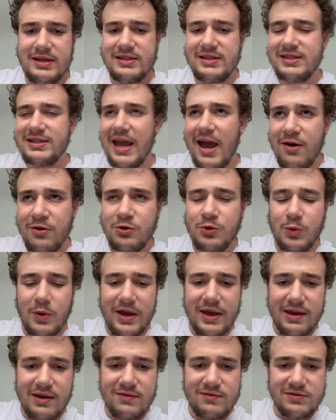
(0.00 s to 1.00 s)
sound
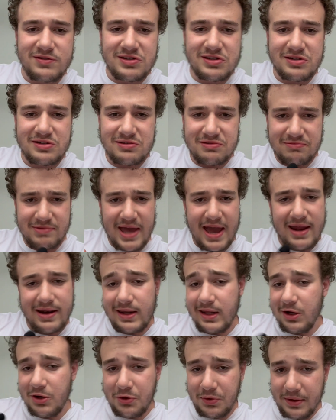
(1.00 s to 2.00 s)
waves that
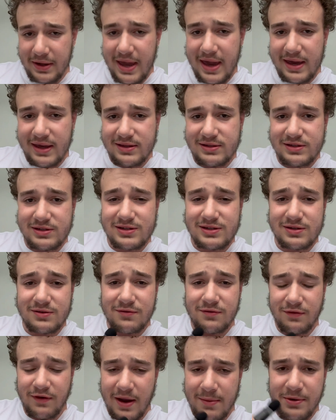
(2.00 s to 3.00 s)
it creates
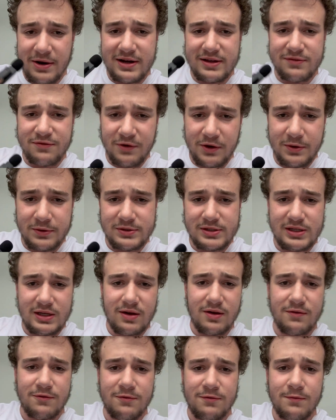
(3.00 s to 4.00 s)
vibrate at a frequency
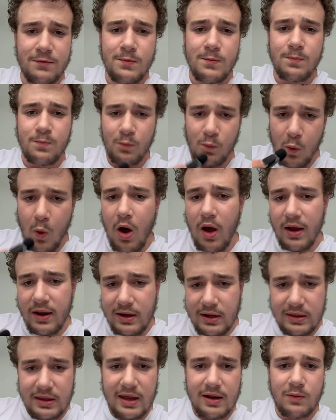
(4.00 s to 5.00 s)
of
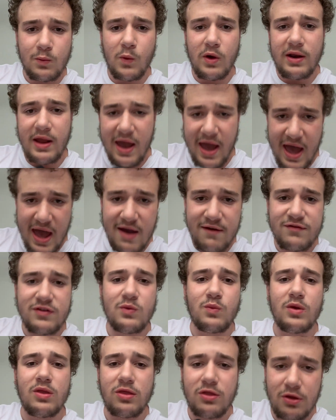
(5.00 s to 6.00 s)
1, and then 1/2,
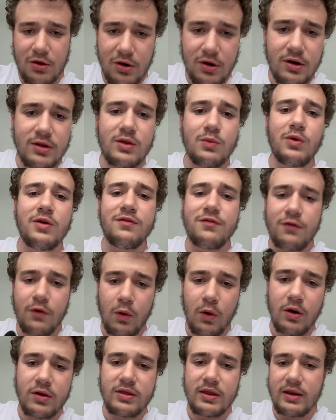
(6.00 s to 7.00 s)
and 1/3, and
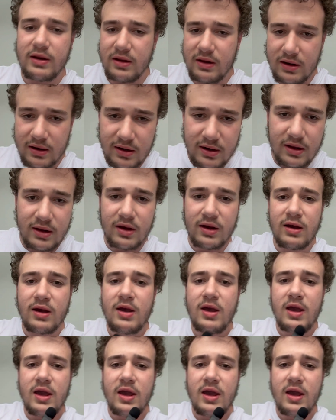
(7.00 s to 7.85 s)
1/4,